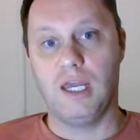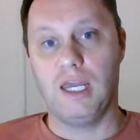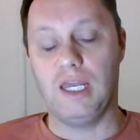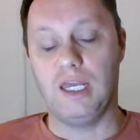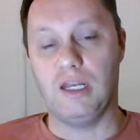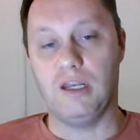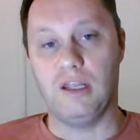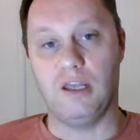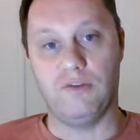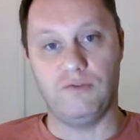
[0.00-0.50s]

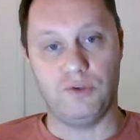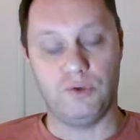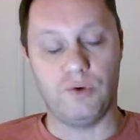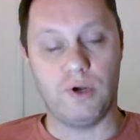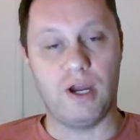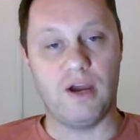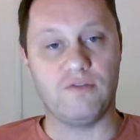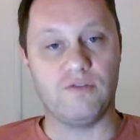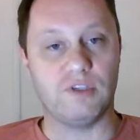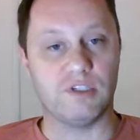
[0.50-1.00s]
And if you
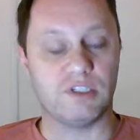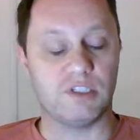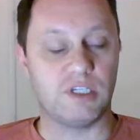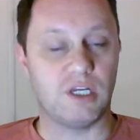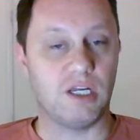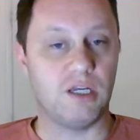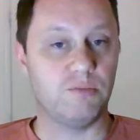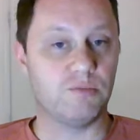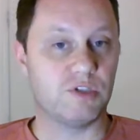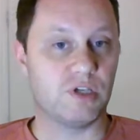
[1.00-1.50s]
have the
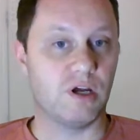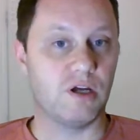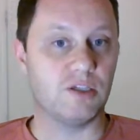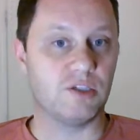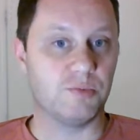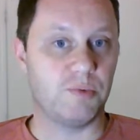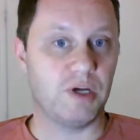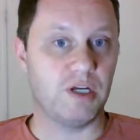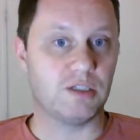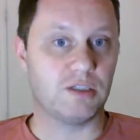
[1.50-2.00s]
same
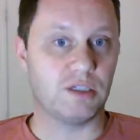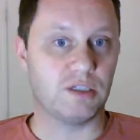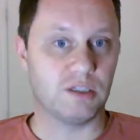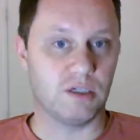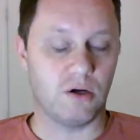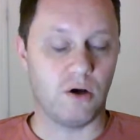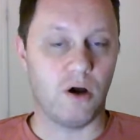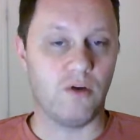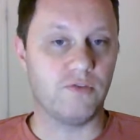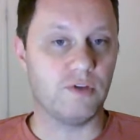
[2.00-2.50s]
size space as
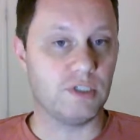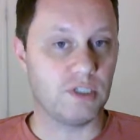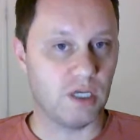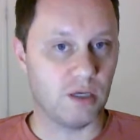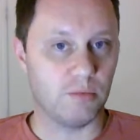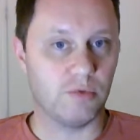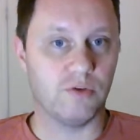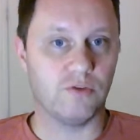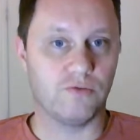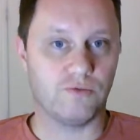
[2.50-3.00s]
a coffee
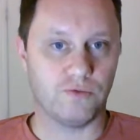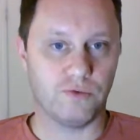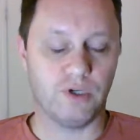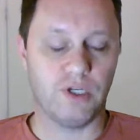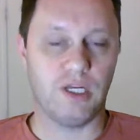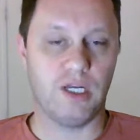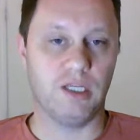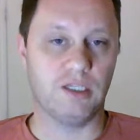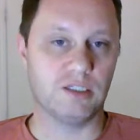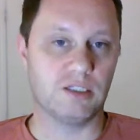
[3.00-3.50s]
table
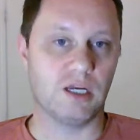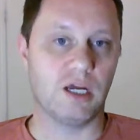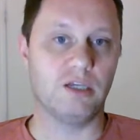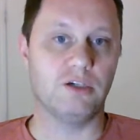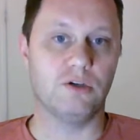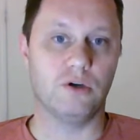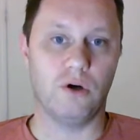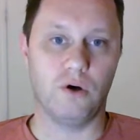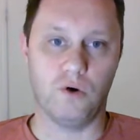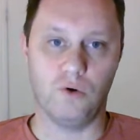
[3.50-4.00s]
free inside
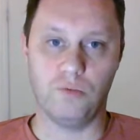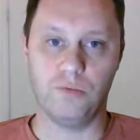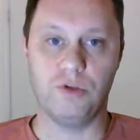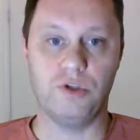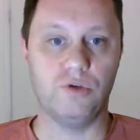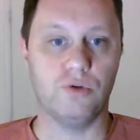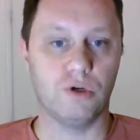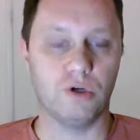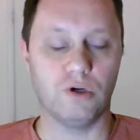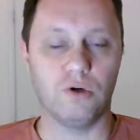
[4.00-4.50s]
your home,
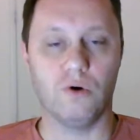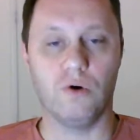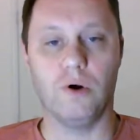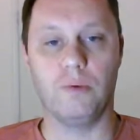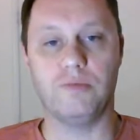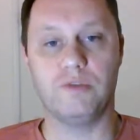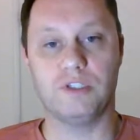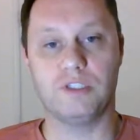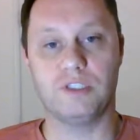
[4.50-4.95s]
you can grow up to